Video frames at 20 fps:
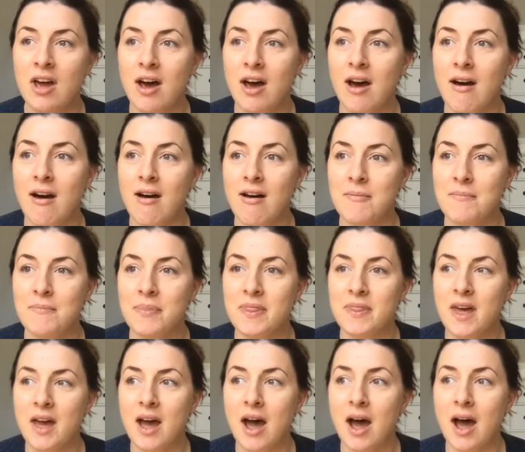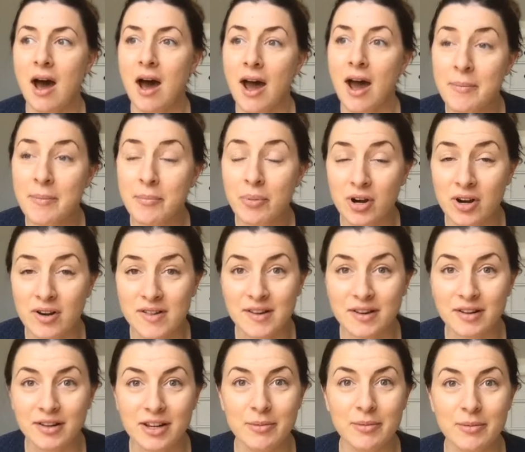I
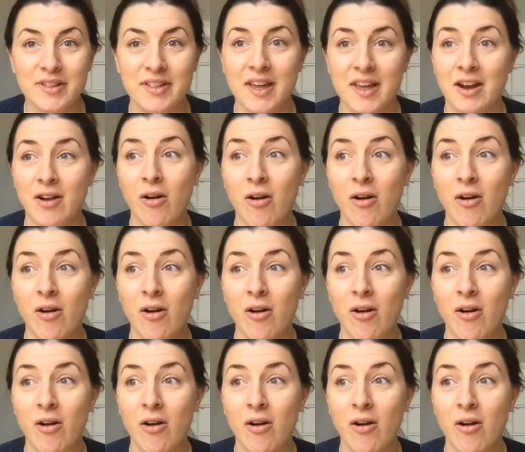personally was like